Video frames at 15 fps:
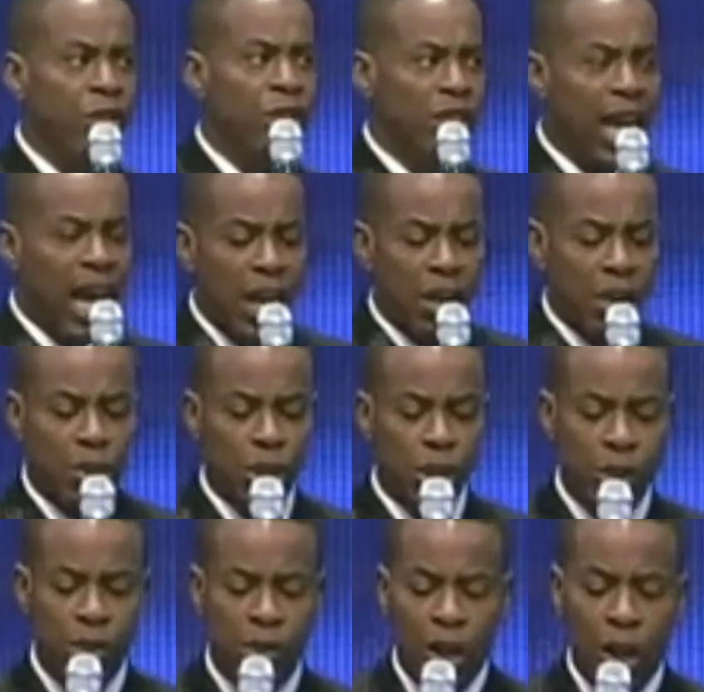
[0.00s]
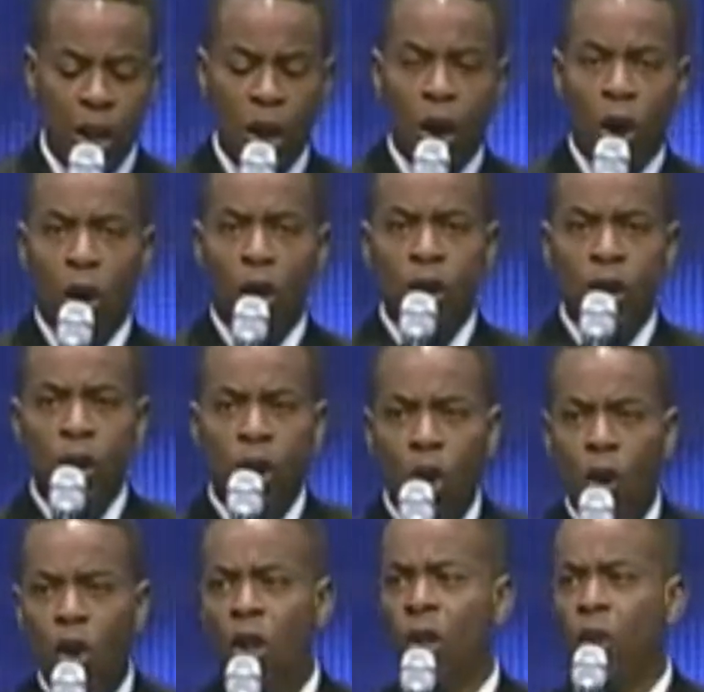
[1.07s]
challenges
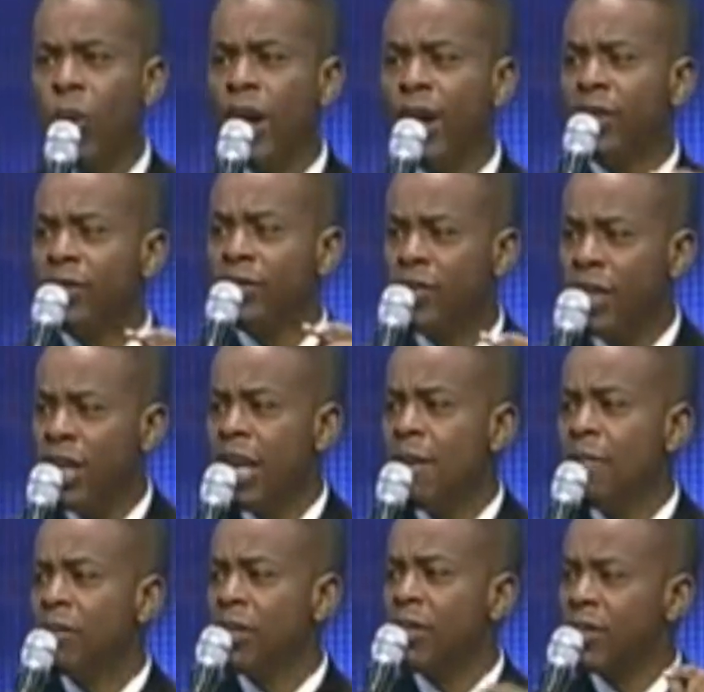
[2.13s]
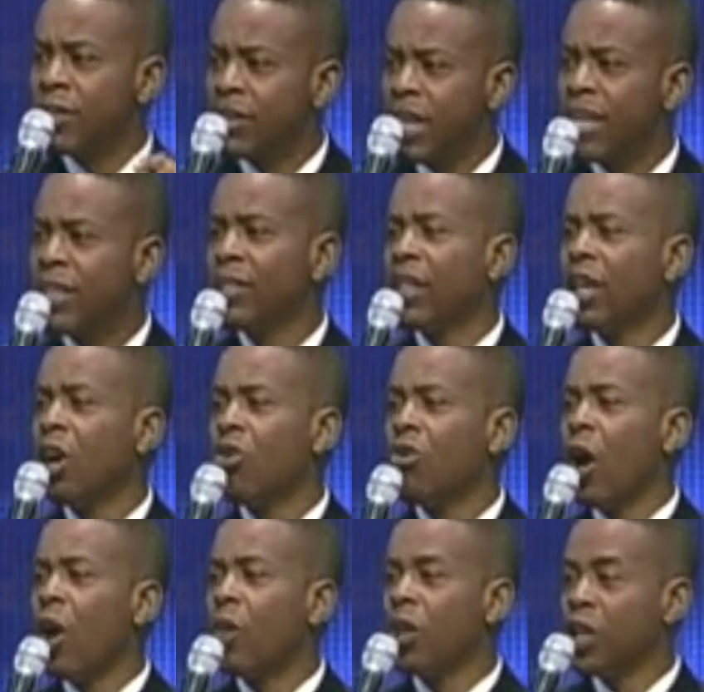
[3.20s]
always seem to center
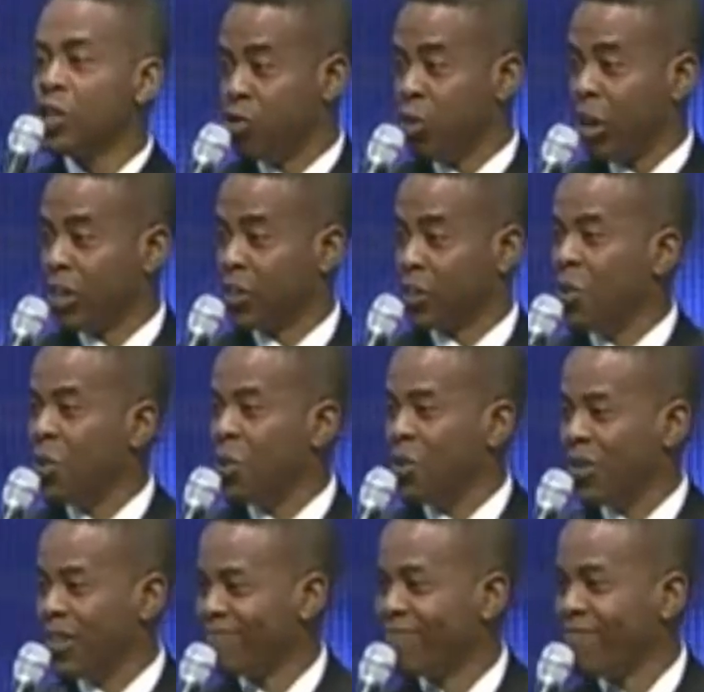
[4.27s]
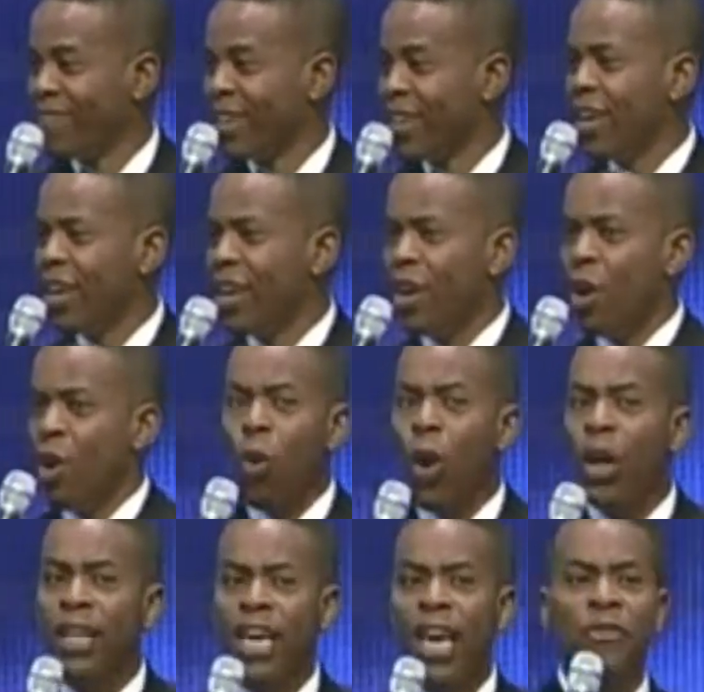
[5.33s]
around his dress code.
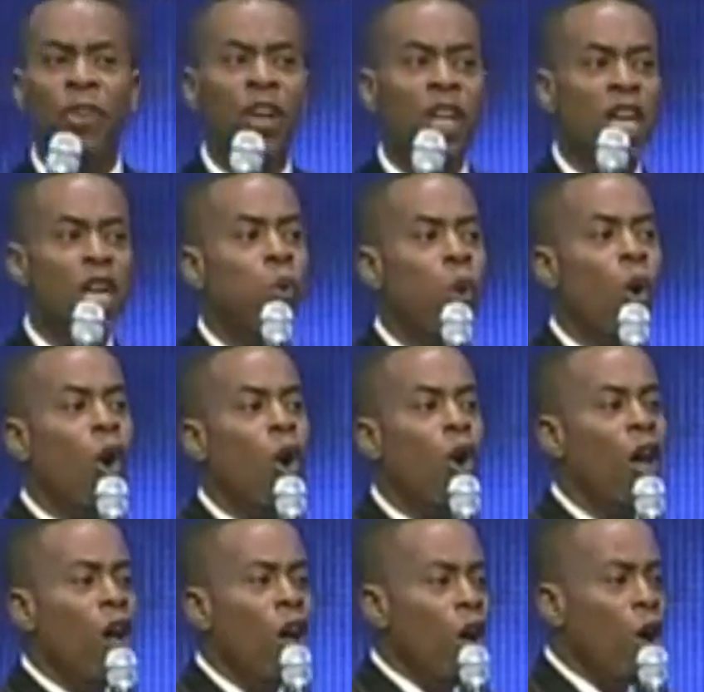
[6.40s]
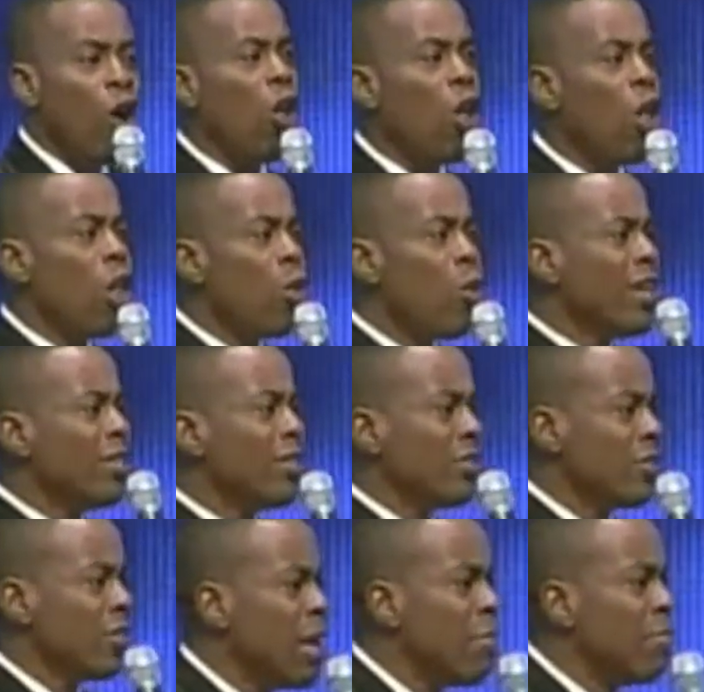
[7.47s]
Whatever he wore always
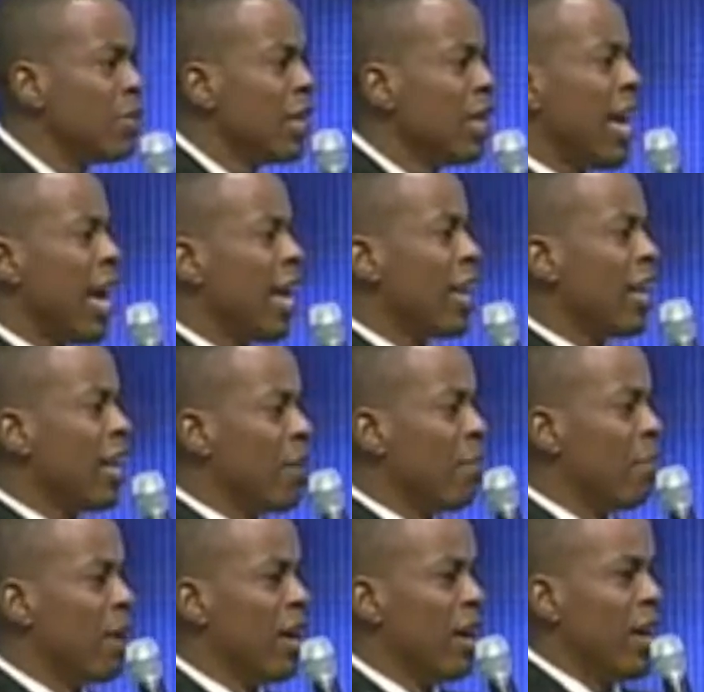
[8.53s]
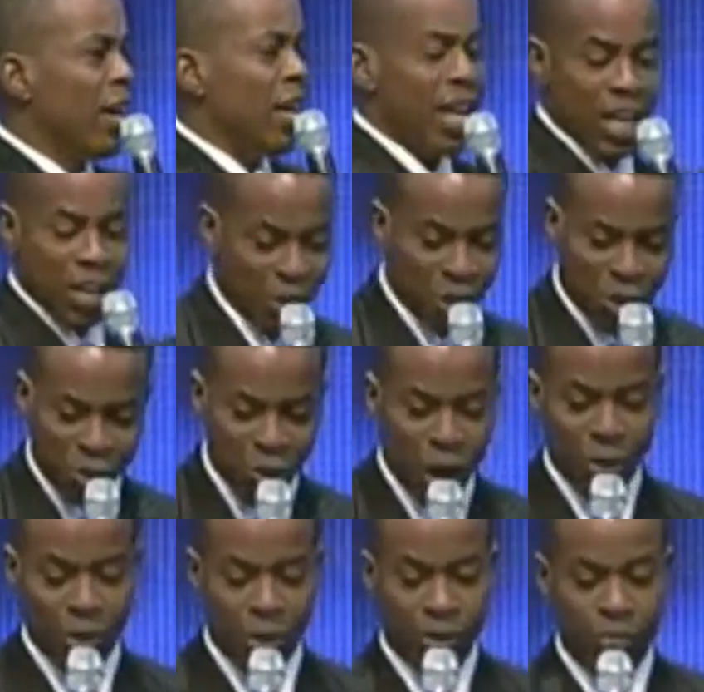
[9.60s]
seemed to get him into
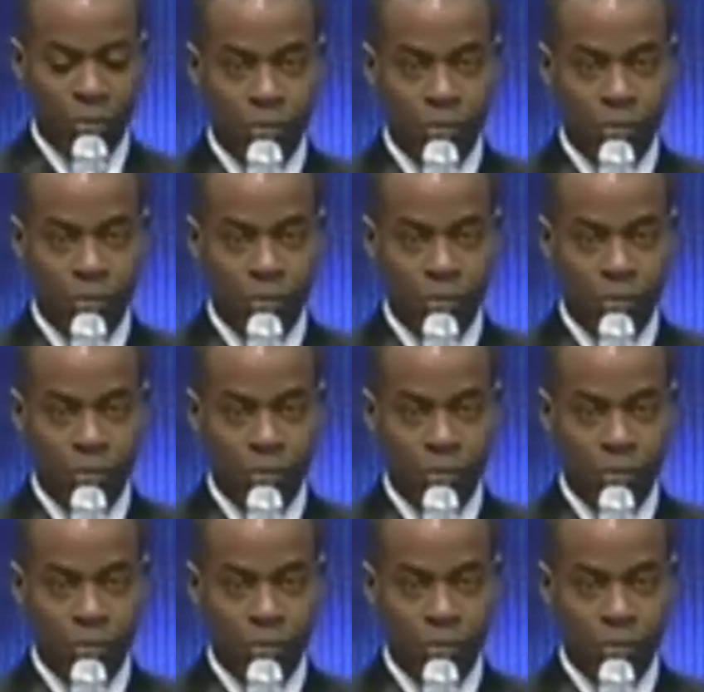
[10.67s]
trouble.